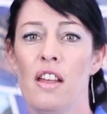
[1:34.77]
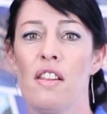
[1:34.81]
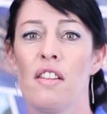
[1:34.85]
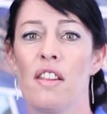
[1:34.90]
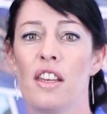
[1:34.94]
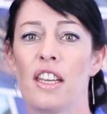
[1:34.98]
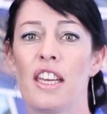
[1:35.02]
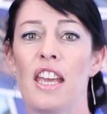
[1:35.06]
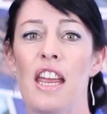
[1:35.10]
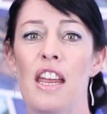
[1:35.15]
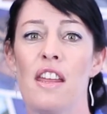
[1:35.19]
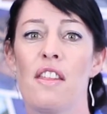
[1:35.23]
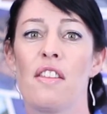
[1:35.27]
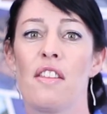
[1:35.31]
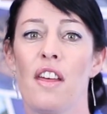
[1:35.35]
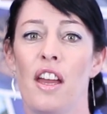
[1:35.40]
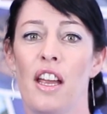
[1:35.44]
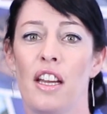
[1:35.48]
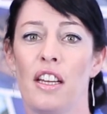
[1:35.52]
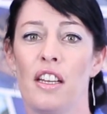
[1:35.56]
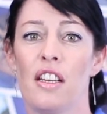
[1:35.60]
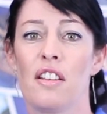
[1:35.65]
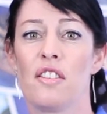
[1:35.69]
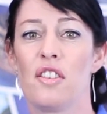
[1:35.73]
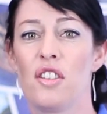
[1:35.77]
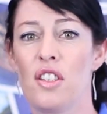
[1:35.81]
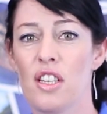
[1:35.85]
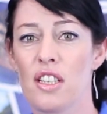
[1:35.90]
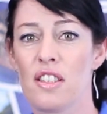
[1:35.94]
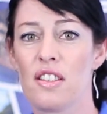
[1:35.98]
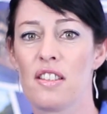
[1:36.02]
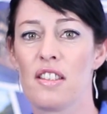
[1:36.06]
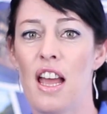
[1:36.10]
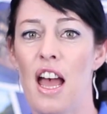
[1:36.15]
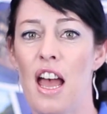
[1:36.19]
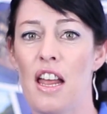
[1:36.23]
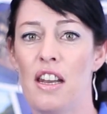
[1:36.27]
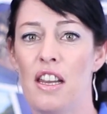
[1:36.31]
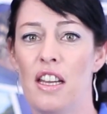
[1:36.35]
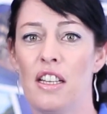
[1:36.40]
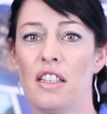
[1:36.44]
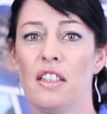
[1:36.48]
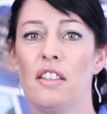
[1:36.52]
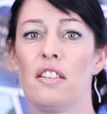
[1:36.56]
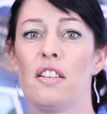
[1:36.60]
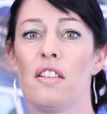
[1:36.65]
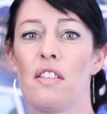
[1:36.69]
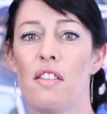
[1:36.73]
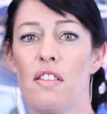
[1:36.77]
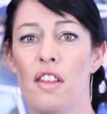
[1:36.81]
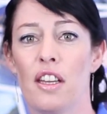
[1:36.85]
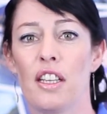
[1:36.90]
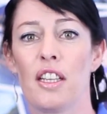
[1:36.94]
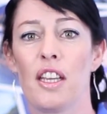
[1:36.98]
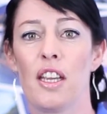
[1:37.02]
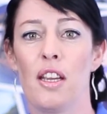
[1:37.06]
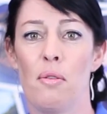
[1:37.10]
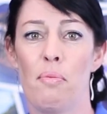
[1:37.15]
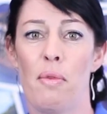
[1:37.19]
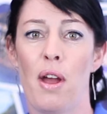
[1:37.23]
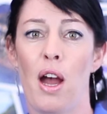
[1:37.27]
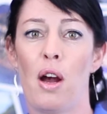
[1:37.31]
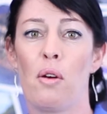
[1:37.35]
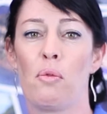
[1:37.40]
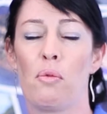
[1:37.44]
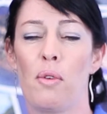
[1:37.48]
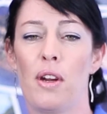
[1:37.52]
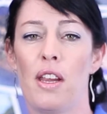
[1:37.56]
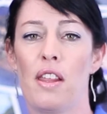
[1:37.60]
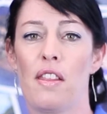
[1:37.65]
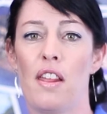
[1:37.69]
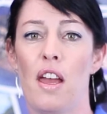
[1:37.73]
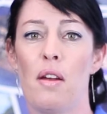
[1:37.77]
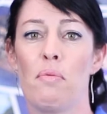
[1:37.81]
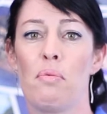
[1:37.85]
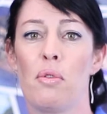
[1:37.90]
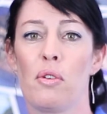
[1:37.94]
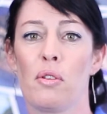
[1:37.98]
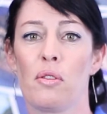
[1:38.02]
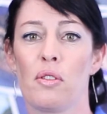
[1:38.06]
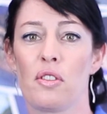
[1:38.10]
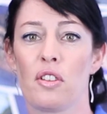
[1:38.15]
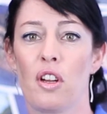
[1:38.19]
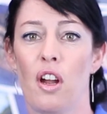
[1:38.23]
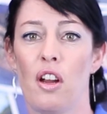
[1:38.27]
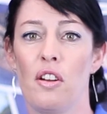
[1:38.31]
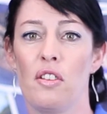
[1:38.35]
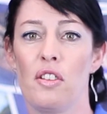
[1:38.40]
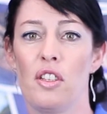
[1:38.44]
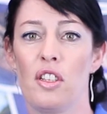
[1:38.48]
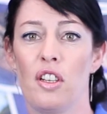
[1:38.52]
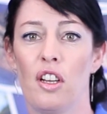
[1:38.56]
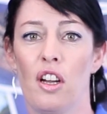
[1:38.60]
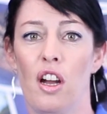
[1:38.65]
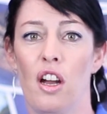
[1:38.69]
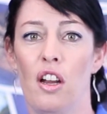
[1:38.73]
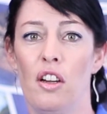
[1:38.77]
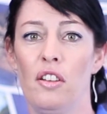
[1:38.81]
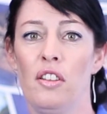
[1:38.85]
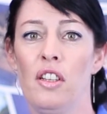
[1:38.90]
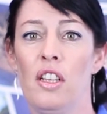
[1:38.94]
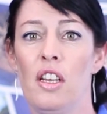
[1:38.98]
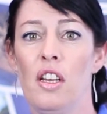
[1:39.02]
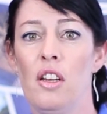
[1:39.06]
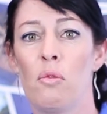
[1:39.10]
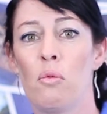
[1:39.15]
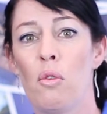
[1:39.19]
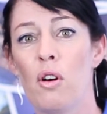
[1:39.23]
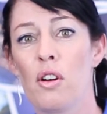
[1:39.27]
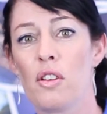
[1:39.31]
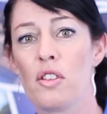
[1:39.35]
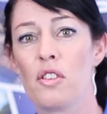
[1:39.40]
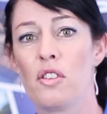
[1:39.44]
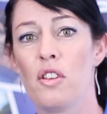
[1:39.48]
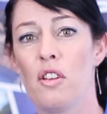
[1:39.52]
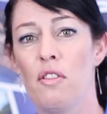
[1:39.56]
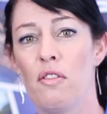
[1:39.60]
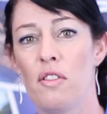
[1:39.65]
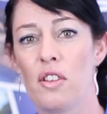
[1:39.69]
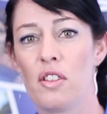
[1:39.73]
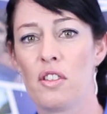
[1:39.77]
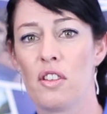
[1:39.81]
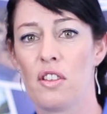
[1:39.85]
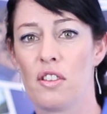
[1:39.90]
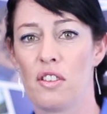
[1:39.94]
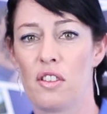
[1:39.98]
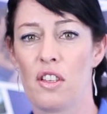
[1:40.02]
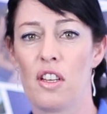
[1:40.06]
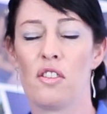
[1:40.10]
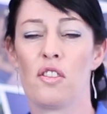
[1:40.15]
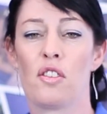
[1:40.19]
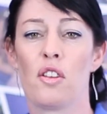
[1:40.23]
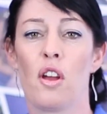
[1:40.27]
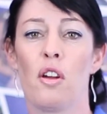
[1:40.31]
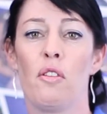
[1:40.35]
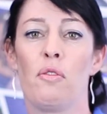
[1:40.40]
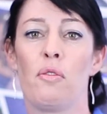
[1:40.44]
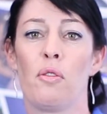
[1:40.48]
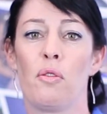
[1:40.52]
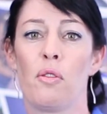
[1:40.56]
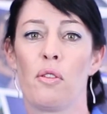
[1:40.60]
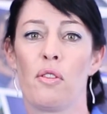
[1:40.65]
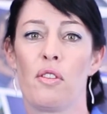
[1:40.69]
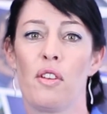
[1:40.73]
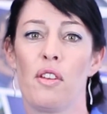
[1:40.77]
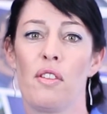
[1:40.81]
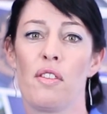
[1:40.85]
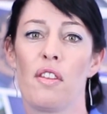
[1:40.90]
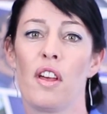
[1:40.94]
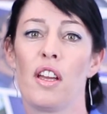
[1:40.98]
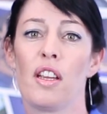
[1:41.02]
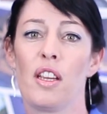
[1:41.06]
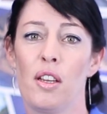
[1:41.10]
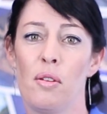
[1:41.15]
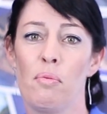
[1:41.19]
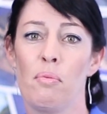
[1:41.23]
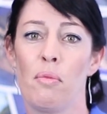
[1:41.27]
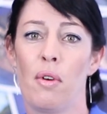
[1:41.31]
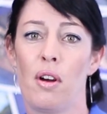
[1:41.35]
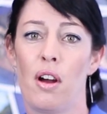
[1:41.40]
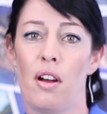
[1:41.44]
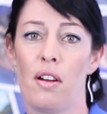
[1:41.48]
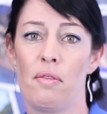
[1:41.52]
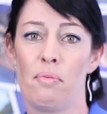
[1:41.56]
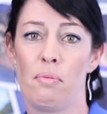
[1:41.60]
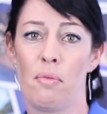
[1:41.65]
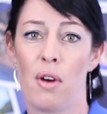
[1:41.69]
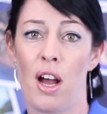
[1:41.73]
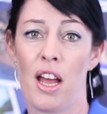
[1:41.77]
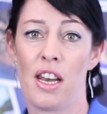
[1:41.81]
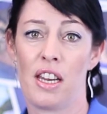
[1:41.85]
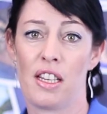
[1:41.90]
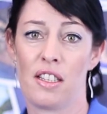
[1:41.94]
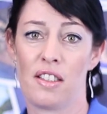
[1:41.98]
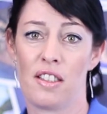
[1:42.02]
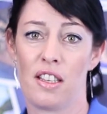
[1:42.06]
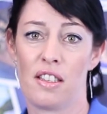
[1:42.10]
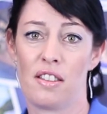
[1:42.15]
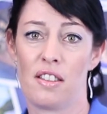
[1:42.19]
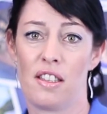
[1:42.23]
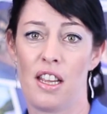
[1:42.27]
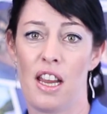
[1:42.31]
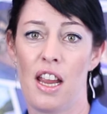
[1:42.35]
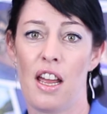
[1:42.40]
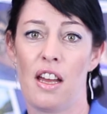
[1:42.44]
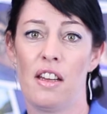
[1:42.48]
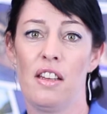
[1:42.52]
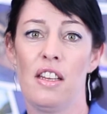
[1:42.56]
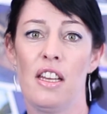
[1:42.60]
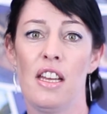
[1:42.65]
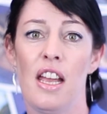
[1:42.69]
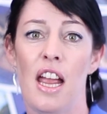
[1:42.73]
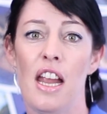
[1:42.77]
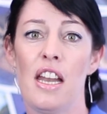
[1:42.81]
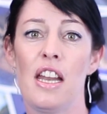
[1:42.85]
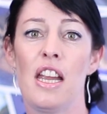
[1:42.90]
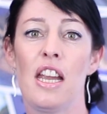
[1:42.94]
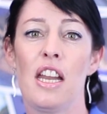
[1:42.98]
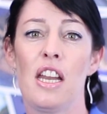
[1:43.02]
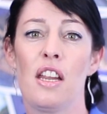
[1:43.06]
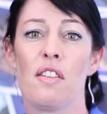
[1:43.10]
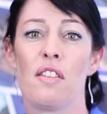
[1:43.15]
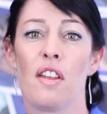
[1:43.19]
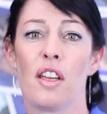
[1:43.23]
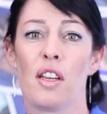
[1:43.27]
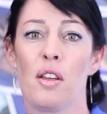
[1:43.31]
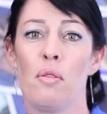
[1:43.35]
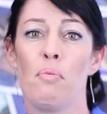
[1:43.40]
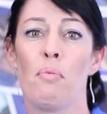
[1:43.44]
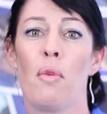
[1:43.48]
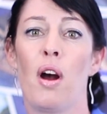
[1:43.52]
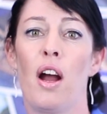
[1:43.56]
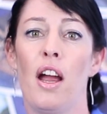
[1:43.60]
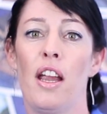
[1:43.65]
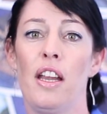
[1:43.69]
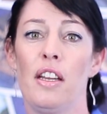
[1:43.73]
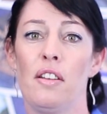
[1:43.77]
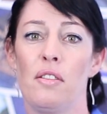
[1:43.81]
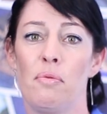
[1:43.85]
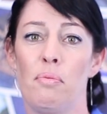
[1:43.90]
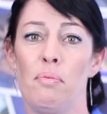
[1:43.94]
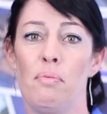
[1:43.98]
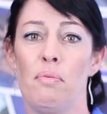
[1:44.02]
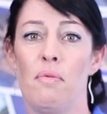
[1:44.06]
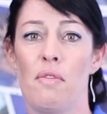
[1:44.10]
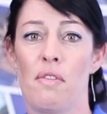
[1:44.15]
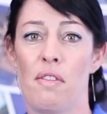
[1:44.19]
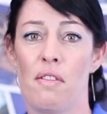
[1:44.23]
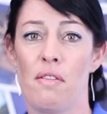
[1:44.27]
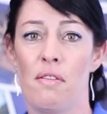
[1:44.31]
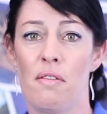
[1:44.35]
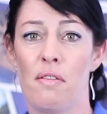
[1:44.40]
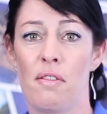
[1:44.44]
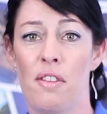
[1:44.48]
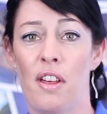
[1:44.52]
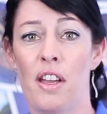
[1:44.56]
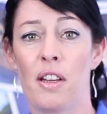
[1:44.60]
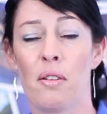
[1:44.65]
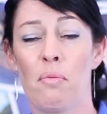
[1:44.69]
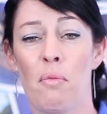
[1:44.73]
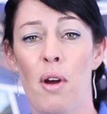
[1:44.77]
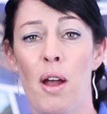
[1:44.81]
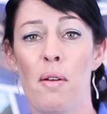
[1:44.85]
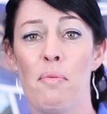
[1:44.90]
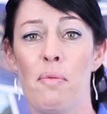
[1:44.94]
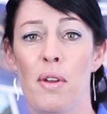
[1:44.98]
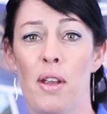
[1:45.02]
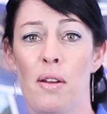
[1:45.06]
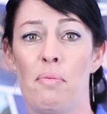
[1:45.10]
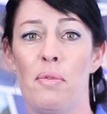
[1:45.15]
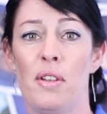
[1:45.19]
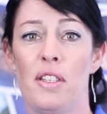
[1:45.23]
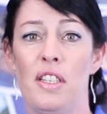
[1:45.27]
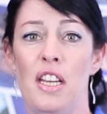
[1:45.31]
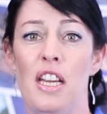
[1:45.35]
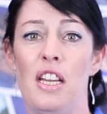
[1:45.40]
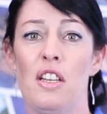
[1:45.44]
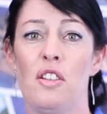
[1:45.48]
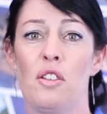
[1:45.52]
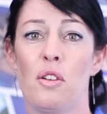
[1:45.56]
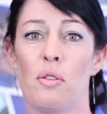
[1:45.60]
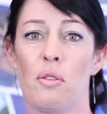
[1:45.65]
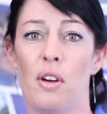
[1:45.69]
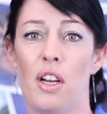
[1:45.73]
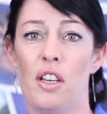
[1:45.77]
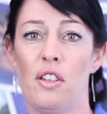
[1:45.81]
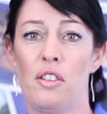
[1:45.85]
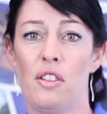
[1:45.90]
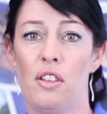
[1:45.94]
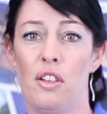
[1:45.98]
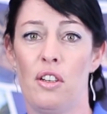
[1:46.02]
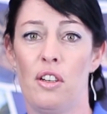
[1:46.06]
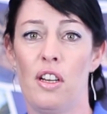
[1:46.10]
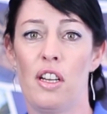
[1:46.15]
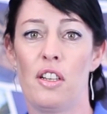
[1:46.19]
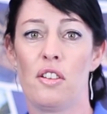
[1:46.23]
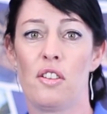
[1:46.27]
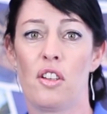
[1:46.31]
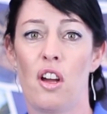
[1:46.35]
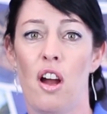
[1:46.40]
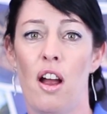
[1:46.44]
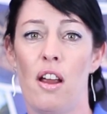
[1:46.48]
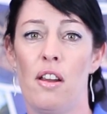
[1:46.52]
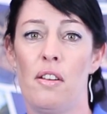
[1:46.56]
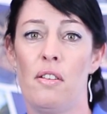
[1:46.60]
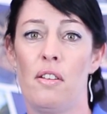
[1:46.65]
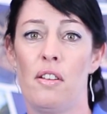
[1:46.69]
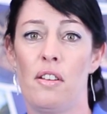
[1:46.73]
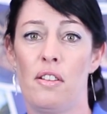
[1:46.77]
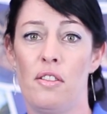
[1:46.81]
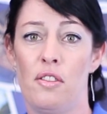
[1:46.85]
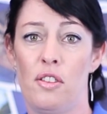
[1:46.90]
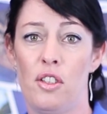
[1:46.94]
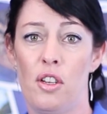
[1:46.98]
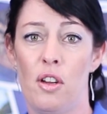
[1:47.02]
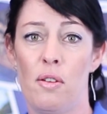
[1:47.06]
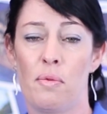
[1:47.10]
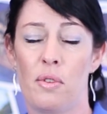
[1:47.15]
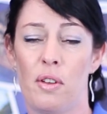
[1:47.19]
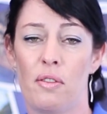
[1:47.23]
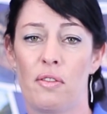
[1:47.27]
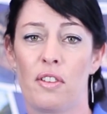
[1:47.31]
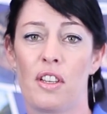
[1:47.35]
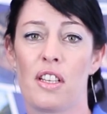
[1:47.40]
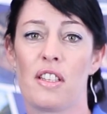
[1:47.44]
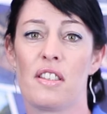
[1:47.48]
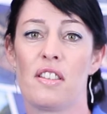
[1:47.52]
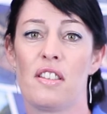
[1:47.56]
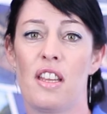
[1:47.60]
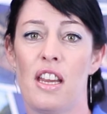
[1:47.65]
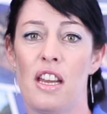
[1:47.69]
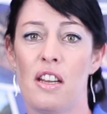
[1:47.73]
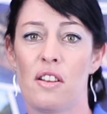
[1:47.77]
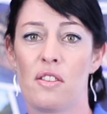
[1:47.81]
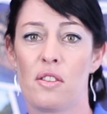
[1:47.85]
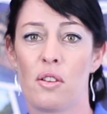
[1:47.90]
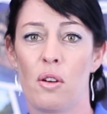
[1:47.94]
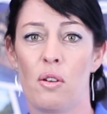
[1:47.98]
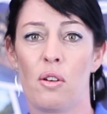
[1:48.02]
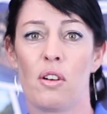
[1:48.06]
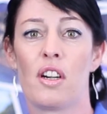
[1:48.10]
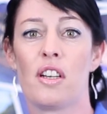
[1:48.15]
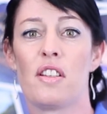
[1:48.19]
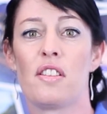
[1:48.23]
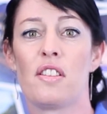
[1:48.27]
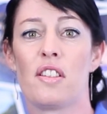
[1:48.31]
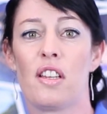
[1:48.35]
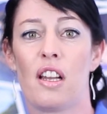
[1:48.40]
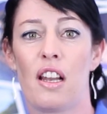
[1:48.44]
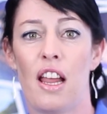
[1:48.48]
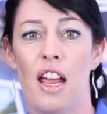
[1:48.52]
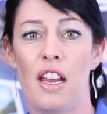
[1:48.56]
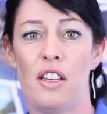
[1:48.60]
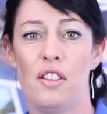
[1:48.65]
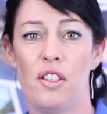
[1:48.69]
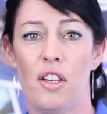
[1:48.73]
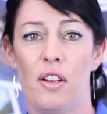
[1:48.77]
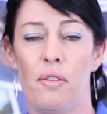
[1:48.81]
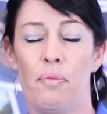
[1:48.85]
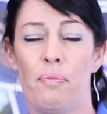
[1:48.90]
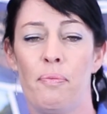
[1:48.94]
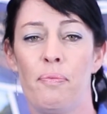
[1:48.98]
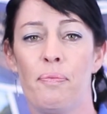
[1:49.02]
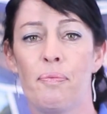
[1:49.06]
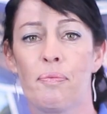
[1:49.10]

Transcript: The key thing is just thinking about where that pool is going to go, what services and so forth you think you might exist there, and anything you might think might be a potential issue in terms of consents or installation.